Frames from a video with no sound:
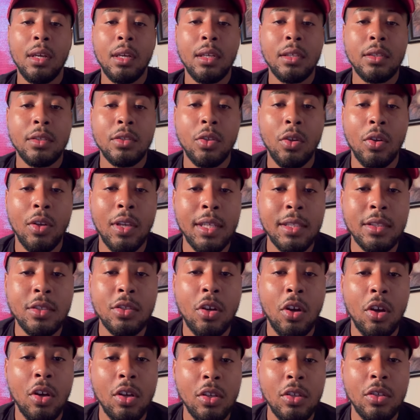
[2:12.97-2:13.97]
So let's
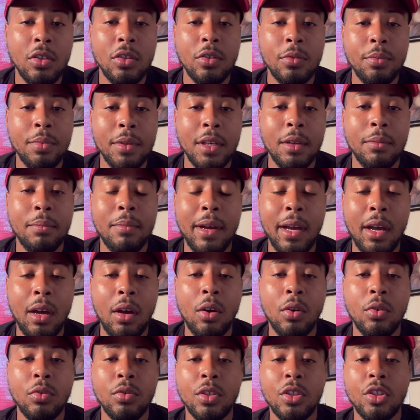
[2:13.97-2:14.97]
talk a little bit
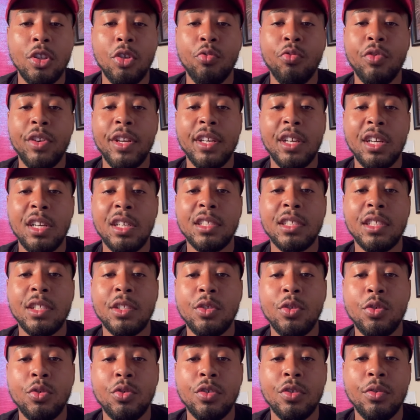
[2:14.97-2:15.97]
about the
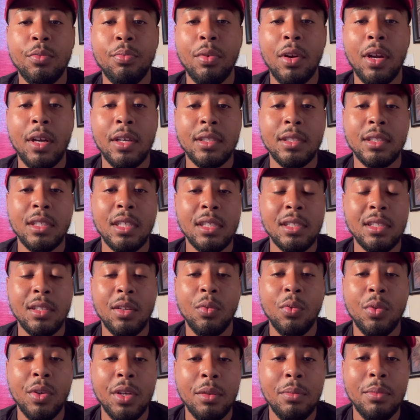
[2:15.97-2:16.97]
reconstitution process and
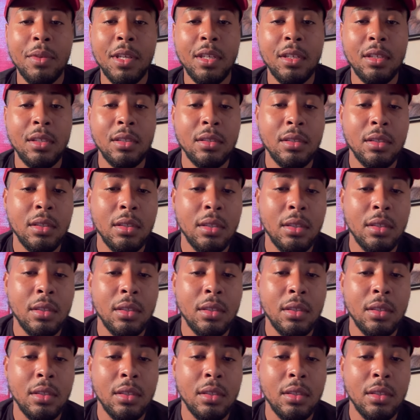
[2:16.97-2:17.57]
what it means.